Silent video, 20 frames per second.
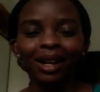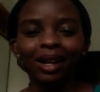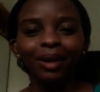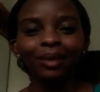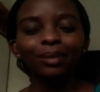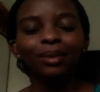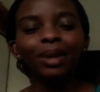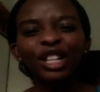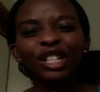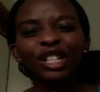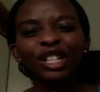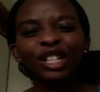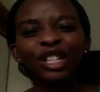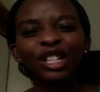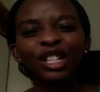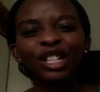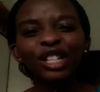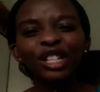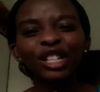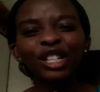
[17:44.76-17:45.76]
I give
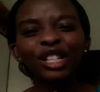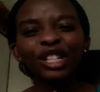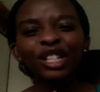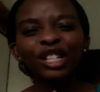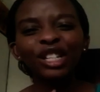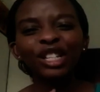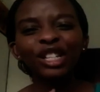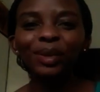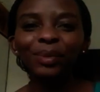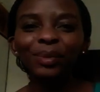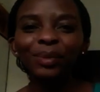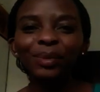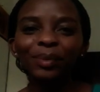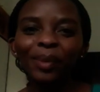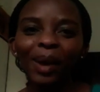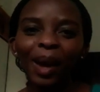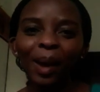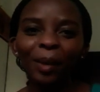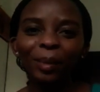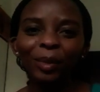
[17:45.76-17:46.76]
myself a very strong
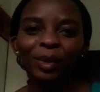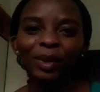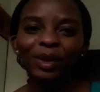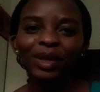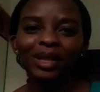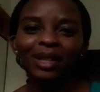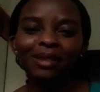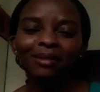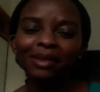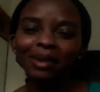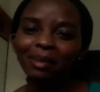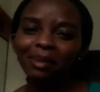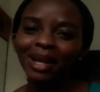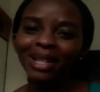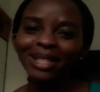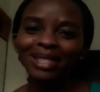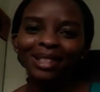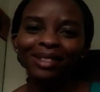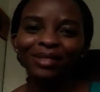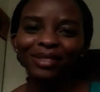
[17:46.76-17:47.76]
9. And the reason
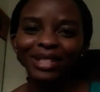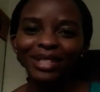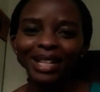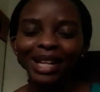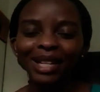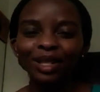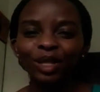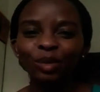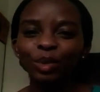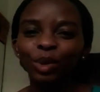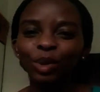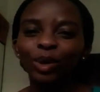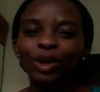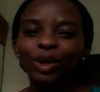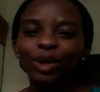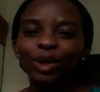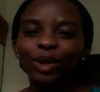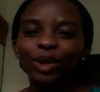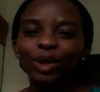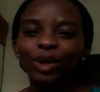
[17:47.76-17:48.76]
why I'm not giving myself
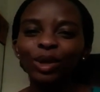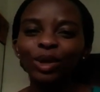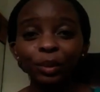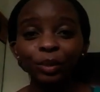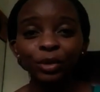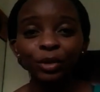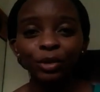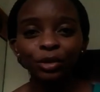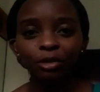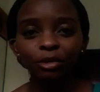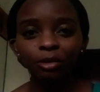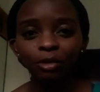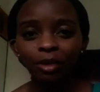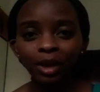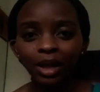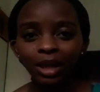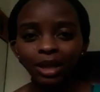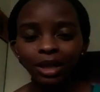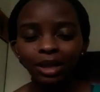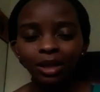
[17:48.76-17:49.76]
10 is because there's
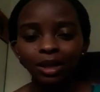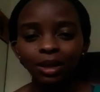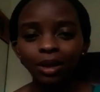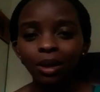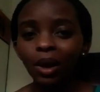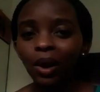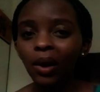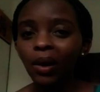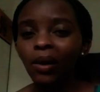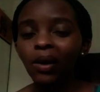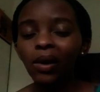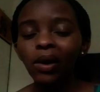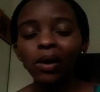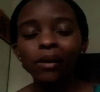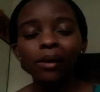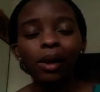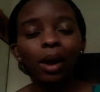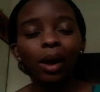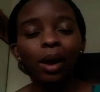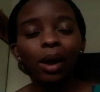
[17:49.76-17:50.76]
always room for
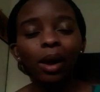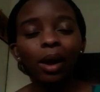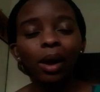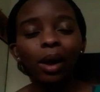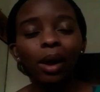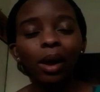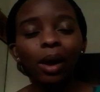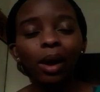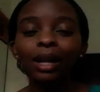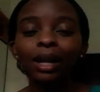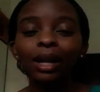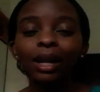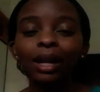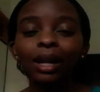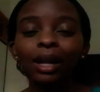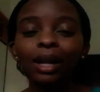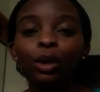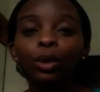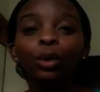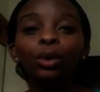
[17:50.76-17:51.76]
improvement. And I
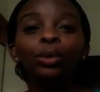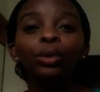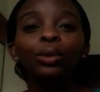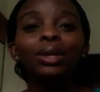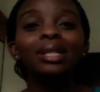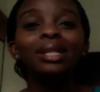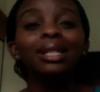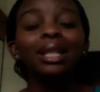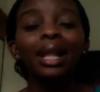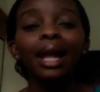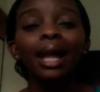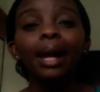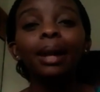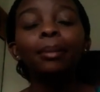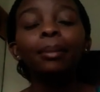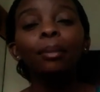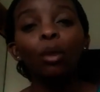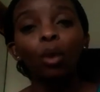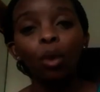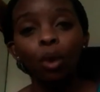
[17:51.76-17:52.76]
always feel like I can
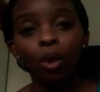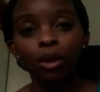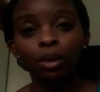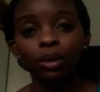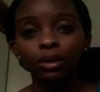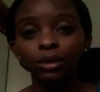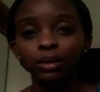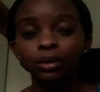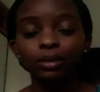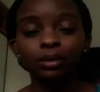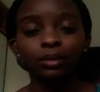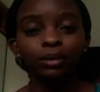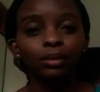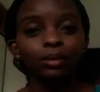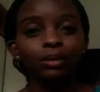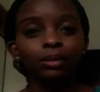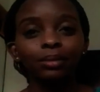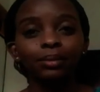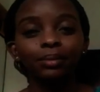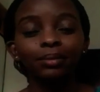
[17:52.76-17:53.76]
always learn more.
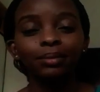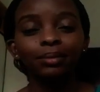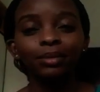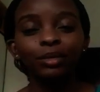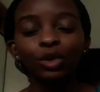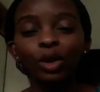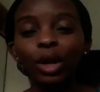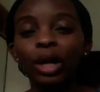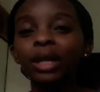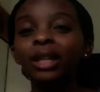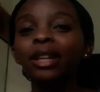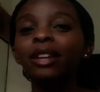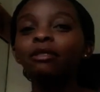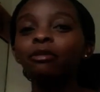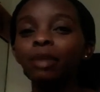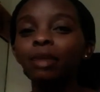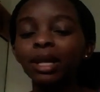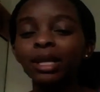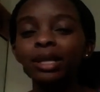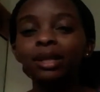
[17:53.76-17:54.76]
So
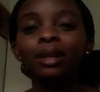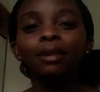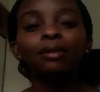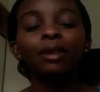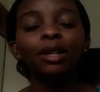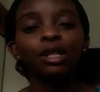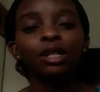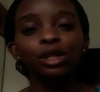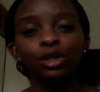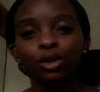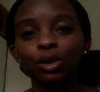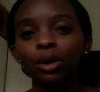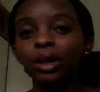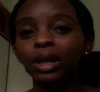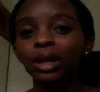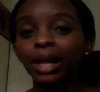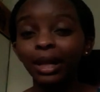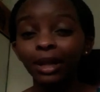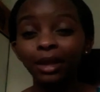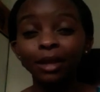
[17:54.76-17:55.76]
I'd give myself a
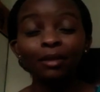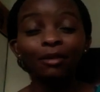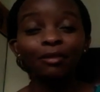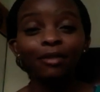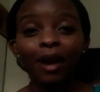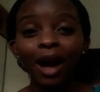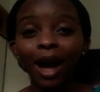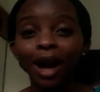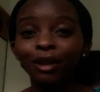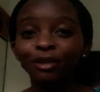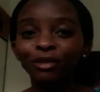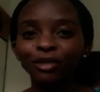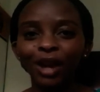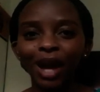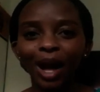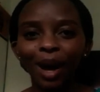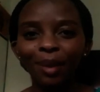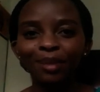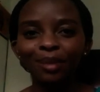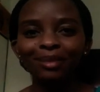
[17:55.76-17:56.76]
strong 9. The far I've
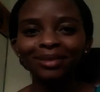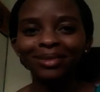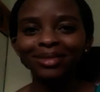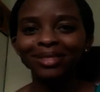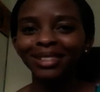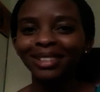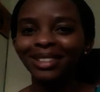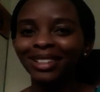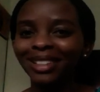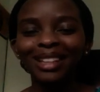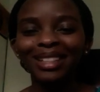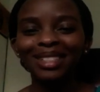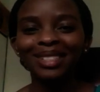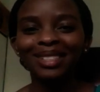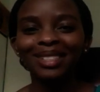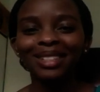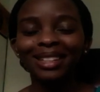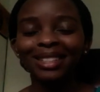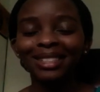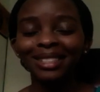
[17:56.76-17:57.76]
come,
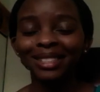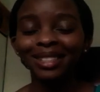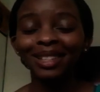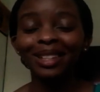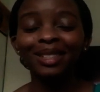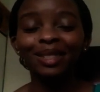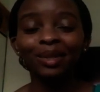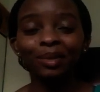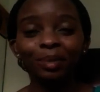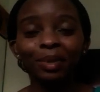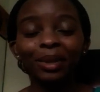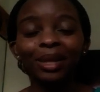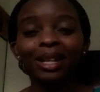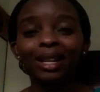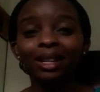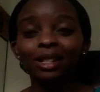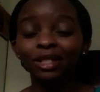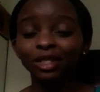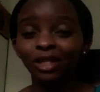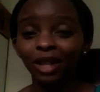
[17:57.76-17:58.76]

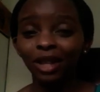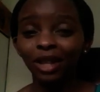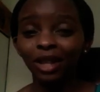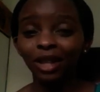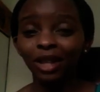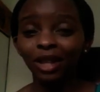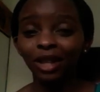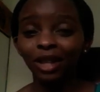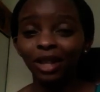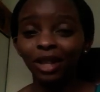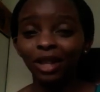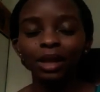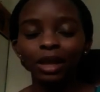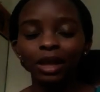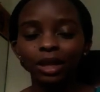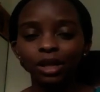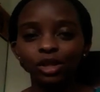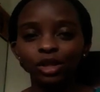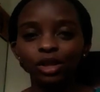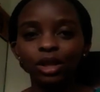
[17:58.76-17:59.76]
it's been a
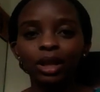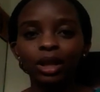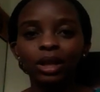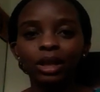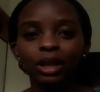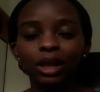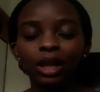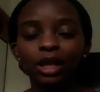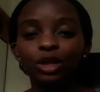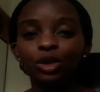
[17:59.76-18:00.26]
journey. It's